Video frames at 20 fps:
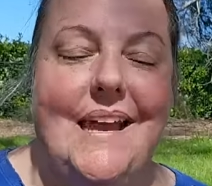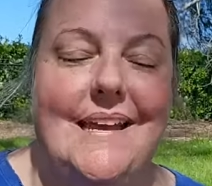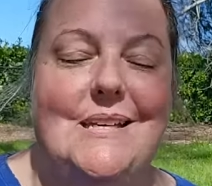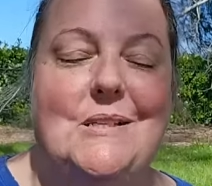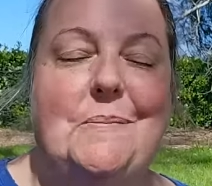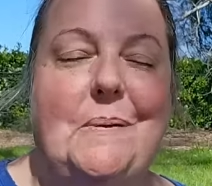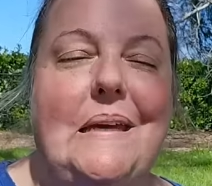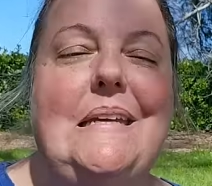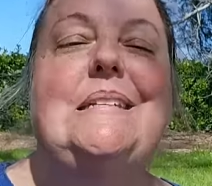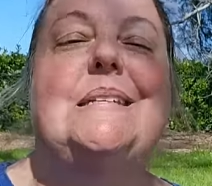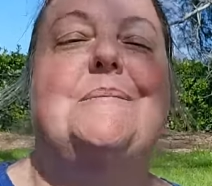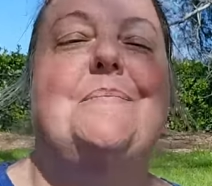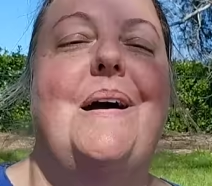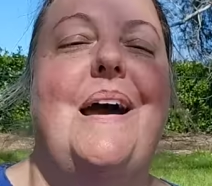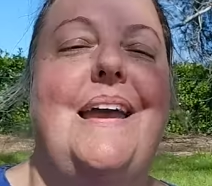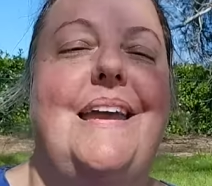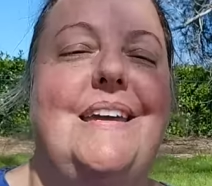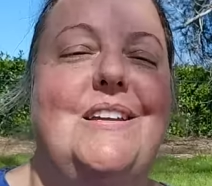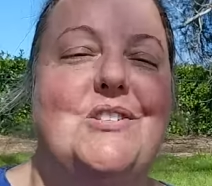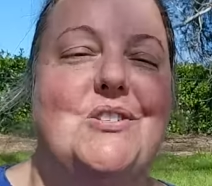I explained in
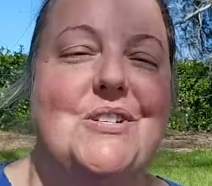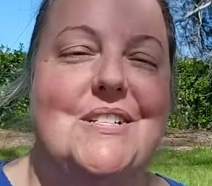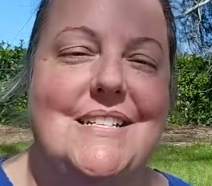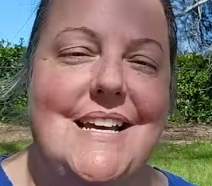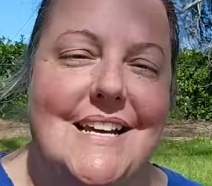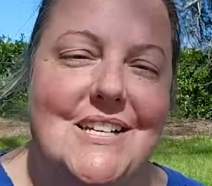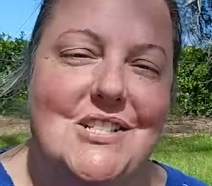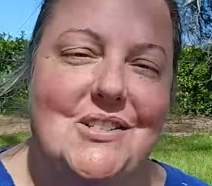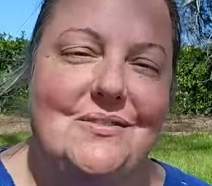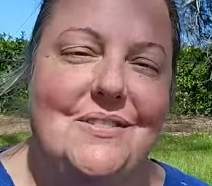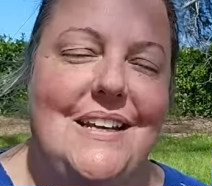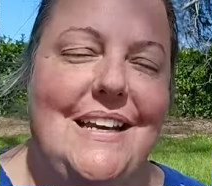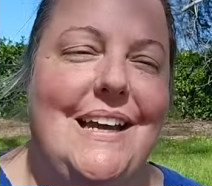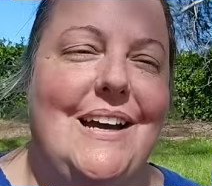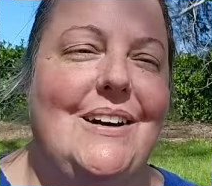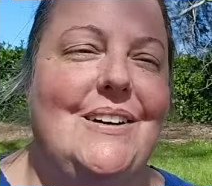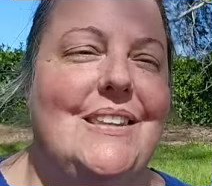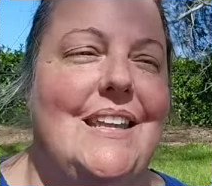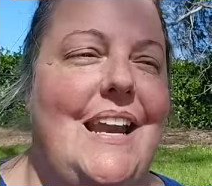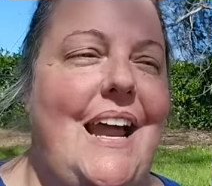my introduction
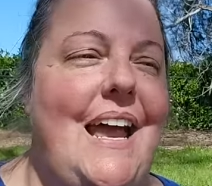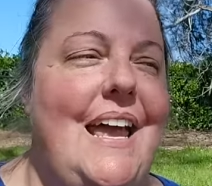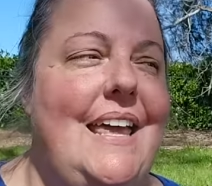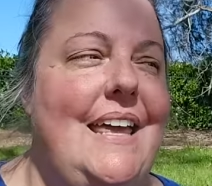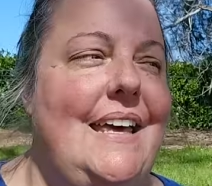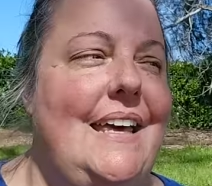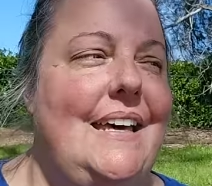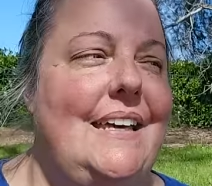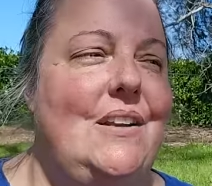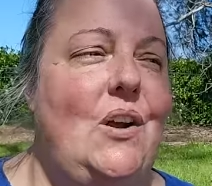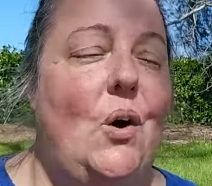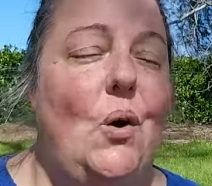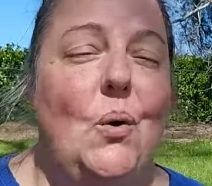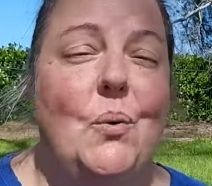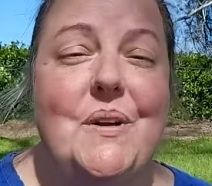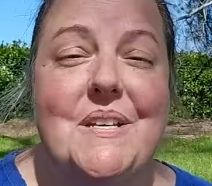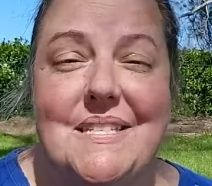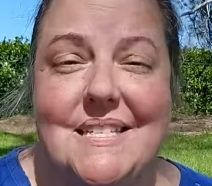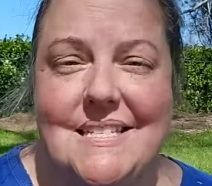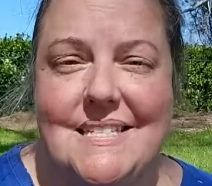video that I had
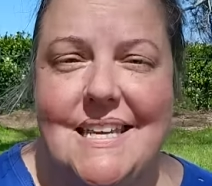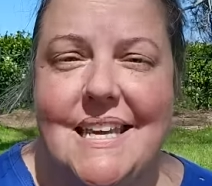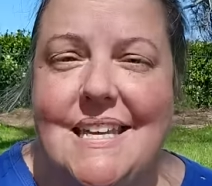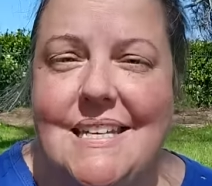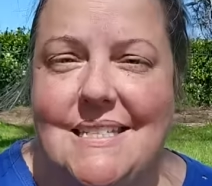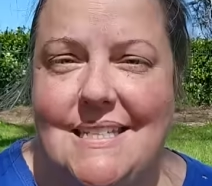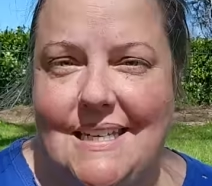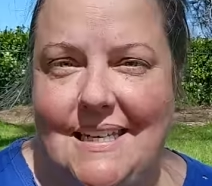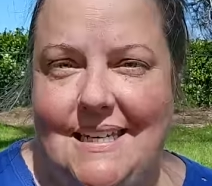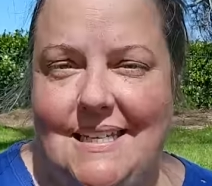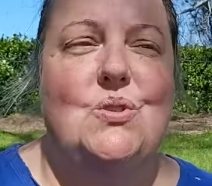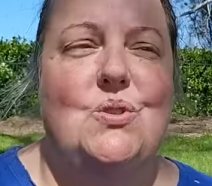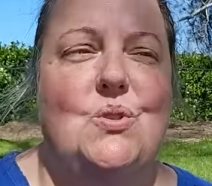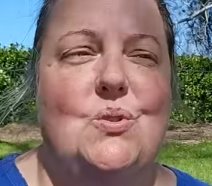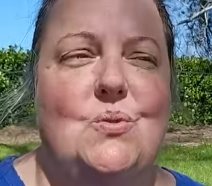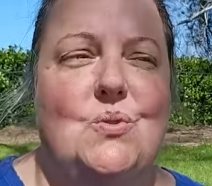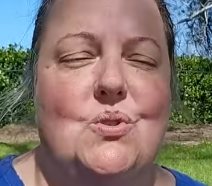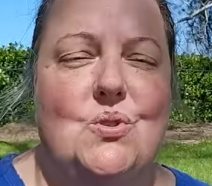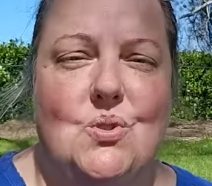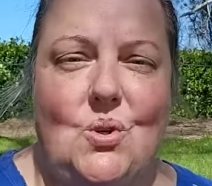always intended
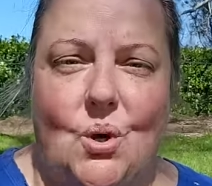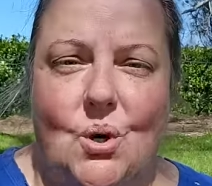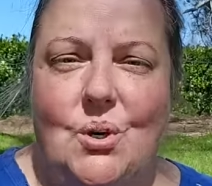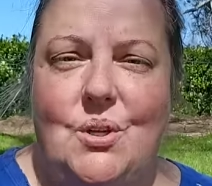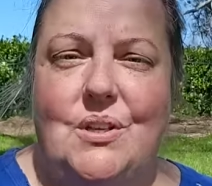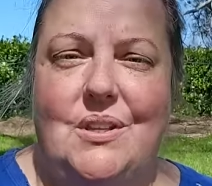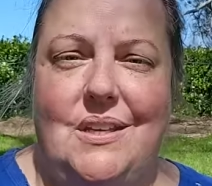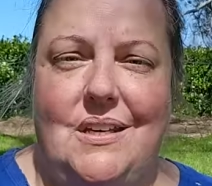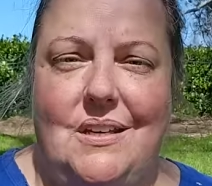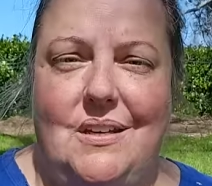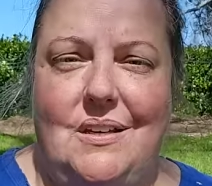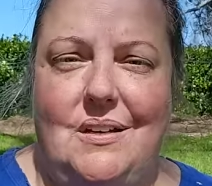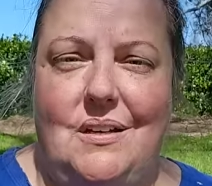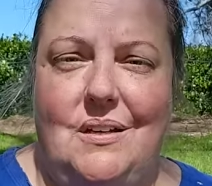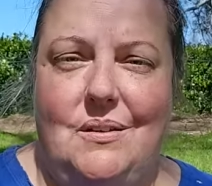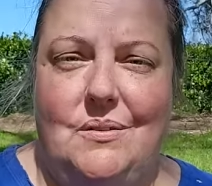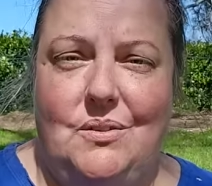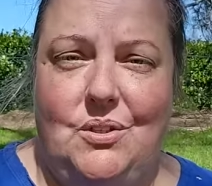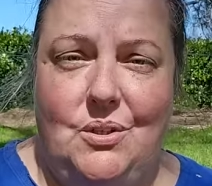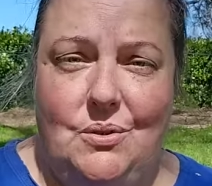to start
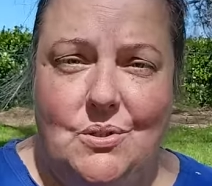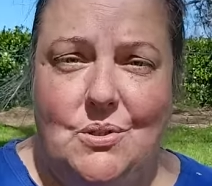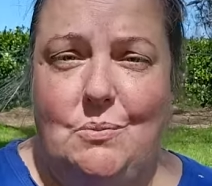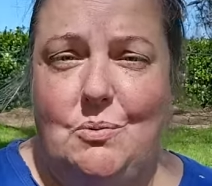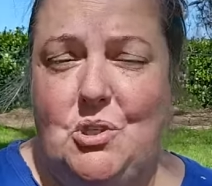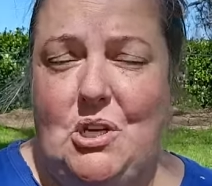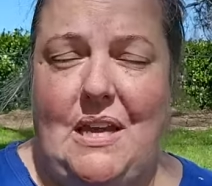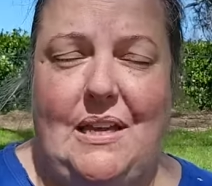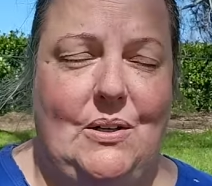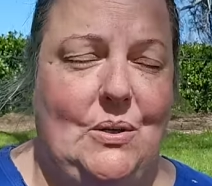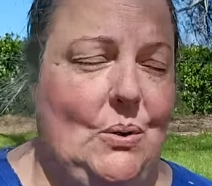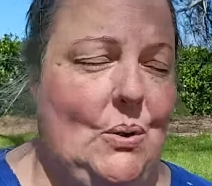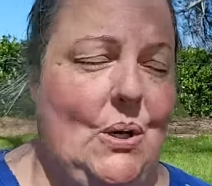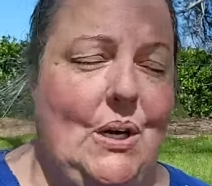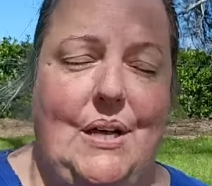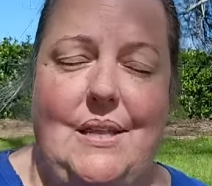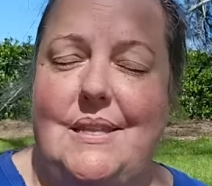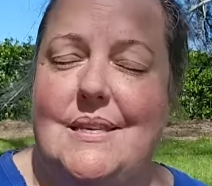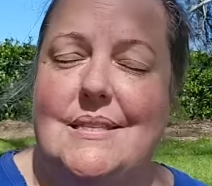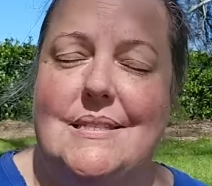the YouTube channel
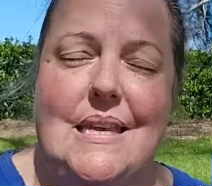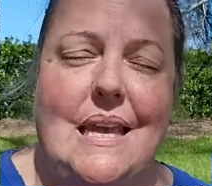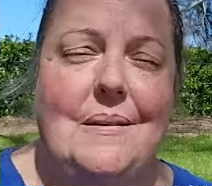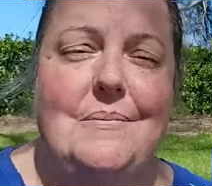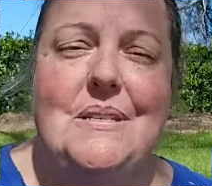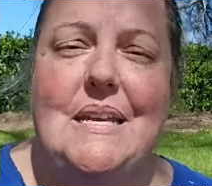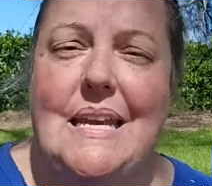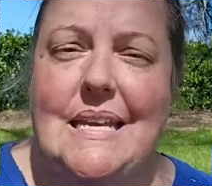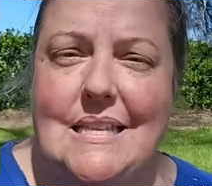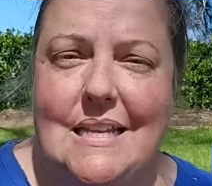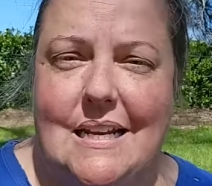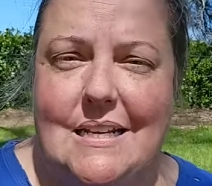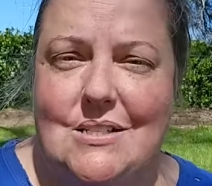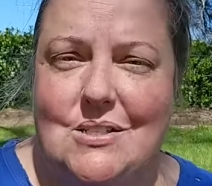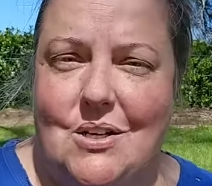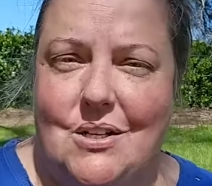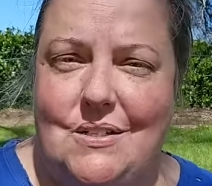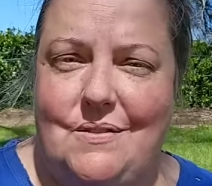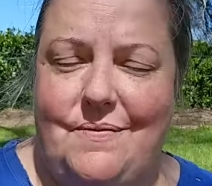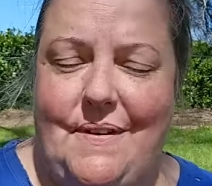on the same day that I
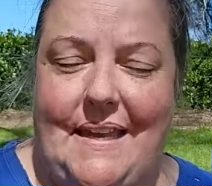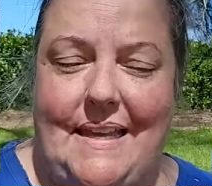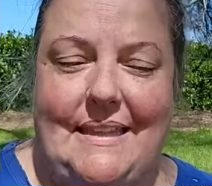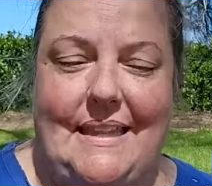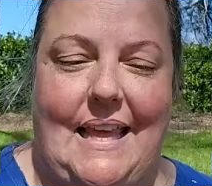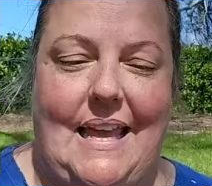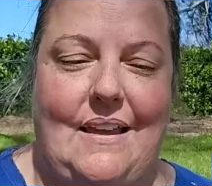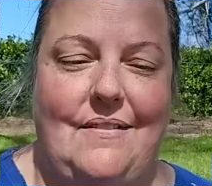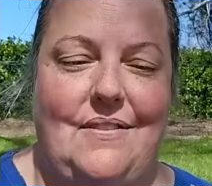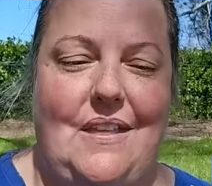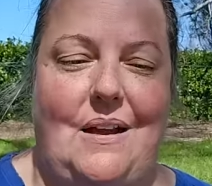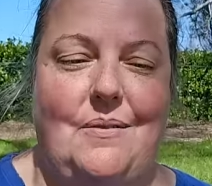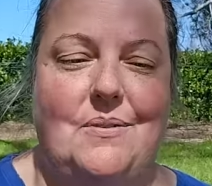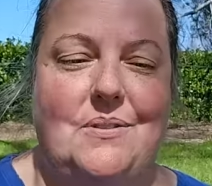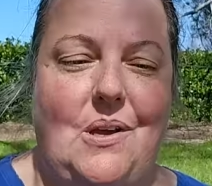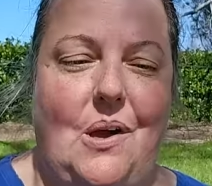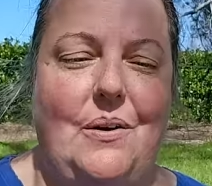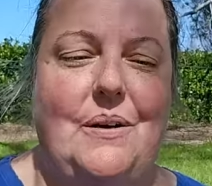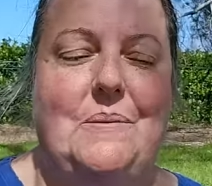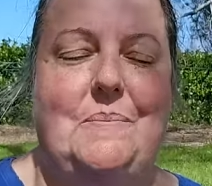started van life. That
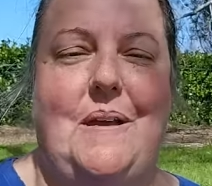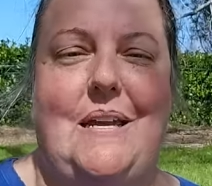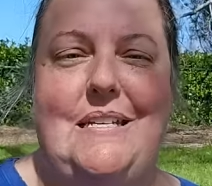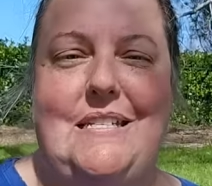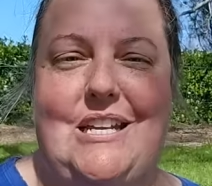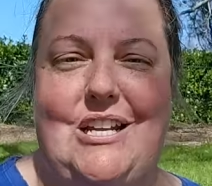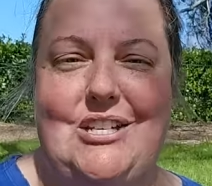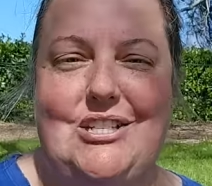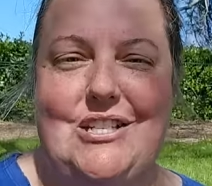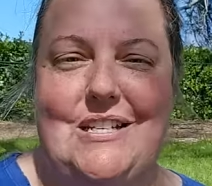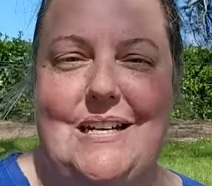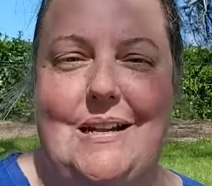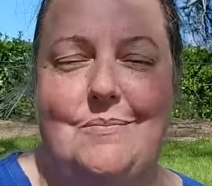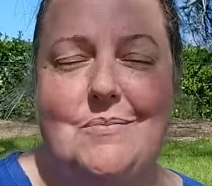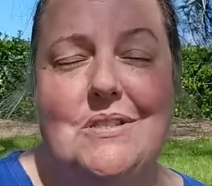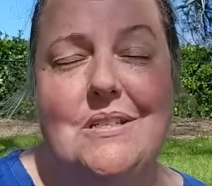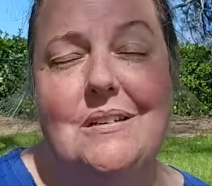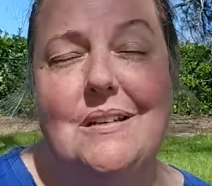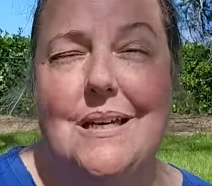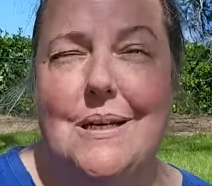was always my intention. I'm
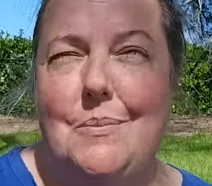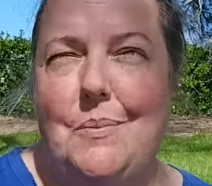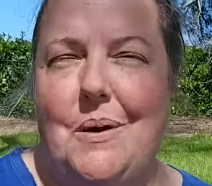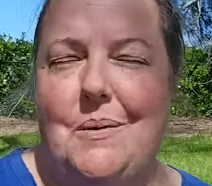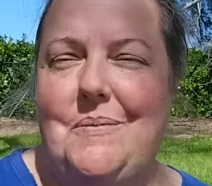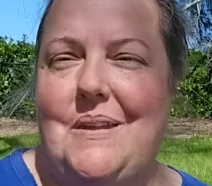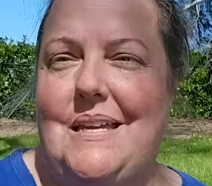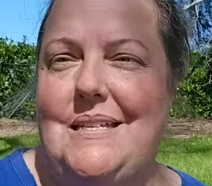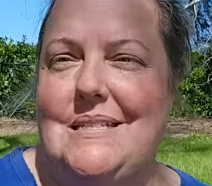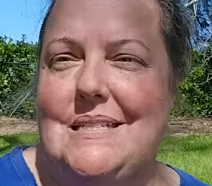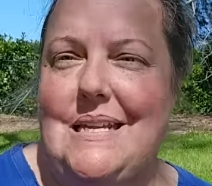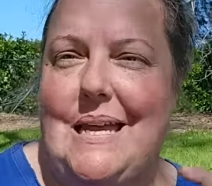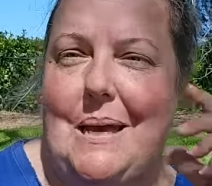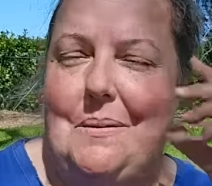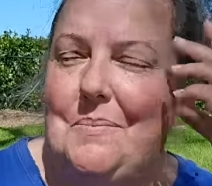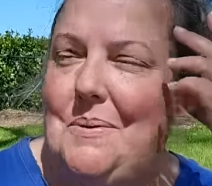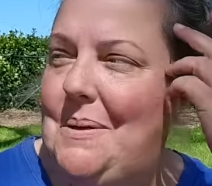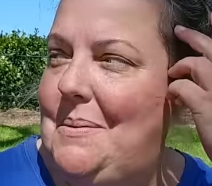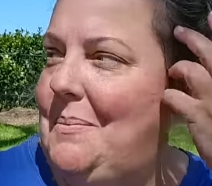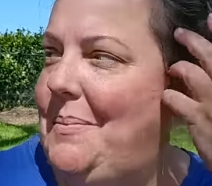still kind of bummed that didn't
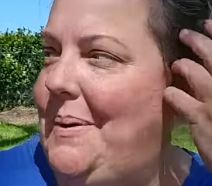happen,